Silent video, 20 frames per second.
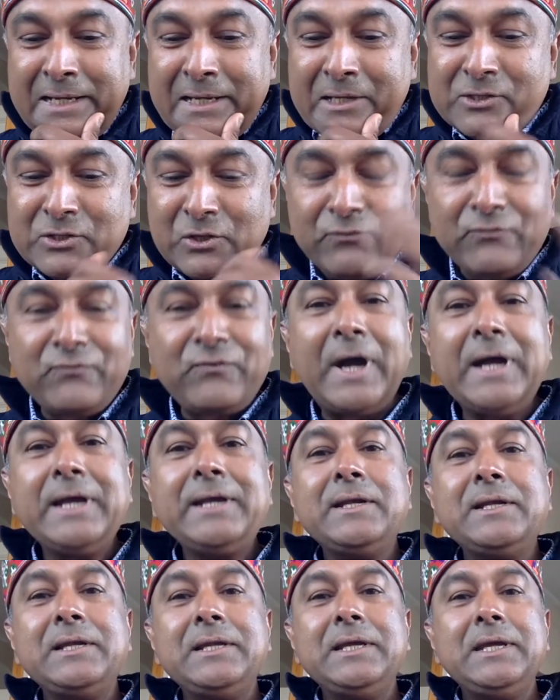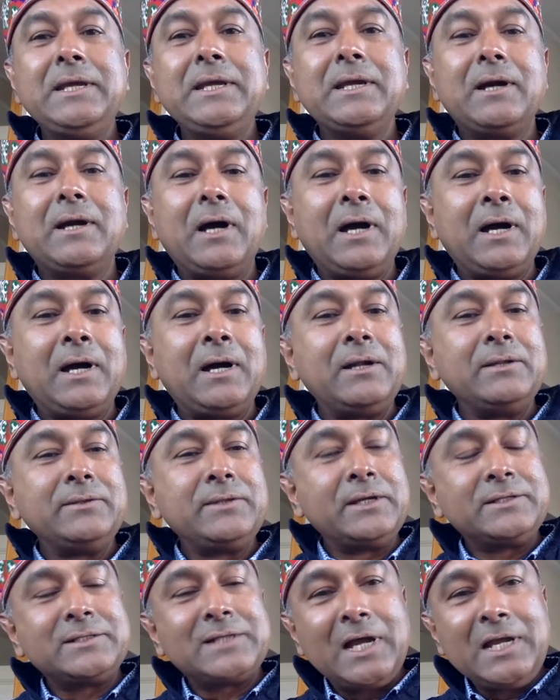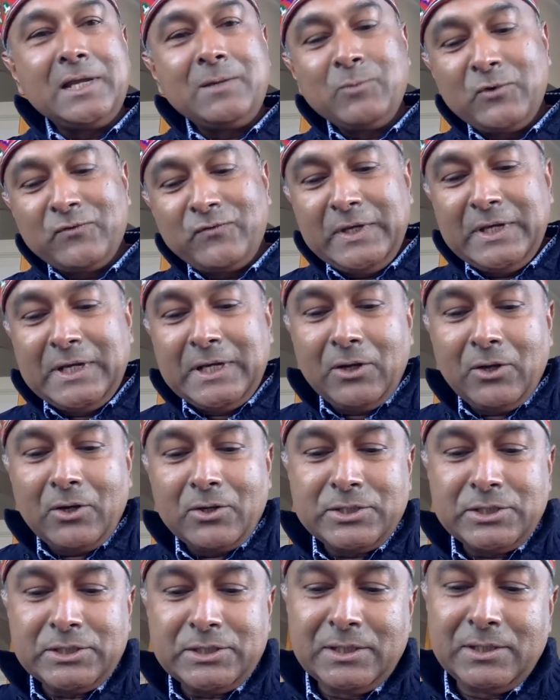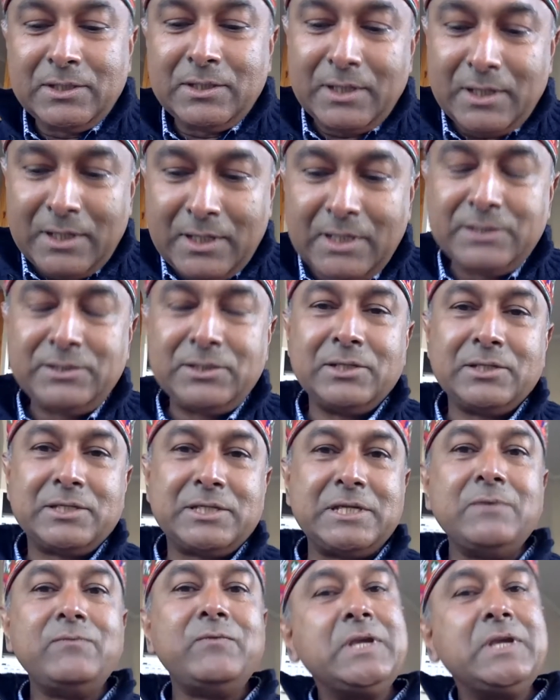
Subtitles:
So finally, the time of ecological urgency.